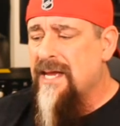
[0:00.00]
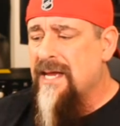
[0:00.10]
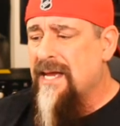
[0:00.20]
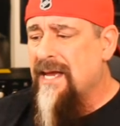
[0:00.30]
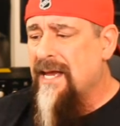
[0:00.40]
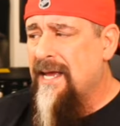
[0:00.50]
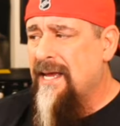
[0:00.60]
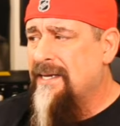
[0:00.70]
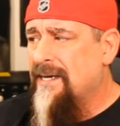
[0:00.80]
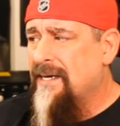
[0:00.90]

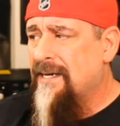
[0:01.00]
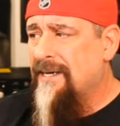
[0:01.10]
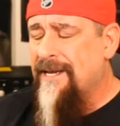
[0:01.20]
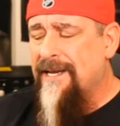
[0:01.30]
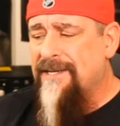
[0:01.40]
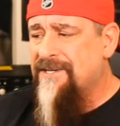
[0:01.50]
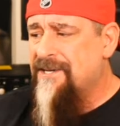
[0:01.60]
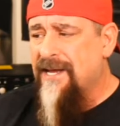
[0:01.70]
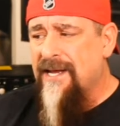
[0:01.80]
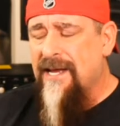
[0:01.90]
And
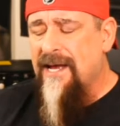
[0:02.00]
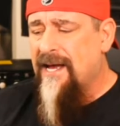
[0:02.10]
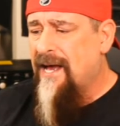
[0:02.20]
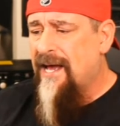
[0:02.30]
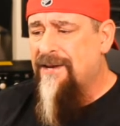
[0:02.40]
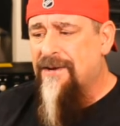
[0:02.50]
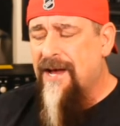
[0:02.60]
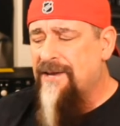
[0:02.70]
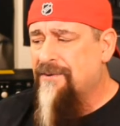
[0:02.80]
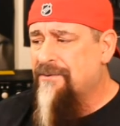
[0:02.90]

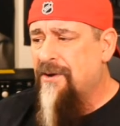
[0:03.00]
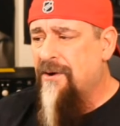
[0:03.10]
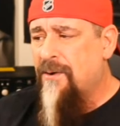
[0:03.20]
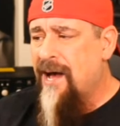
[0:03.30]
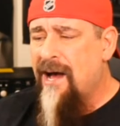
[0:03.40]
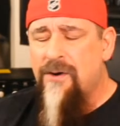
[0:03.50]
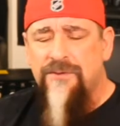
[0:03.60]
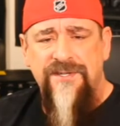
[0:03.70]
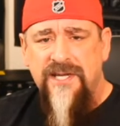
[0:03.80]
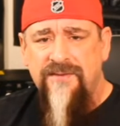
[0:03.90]
I don't know how
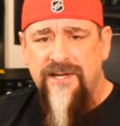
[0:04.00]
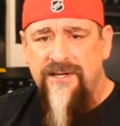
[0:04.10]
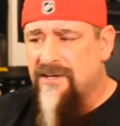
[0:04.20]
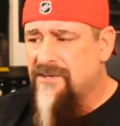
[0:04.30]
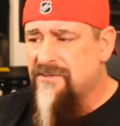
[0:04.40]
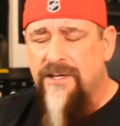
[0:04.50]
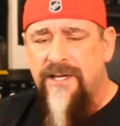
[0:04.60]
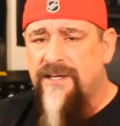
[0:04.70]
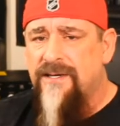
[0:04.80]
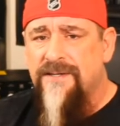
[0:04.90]
Stevie does what
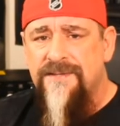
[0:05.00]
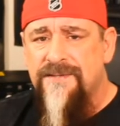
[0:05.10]
he does.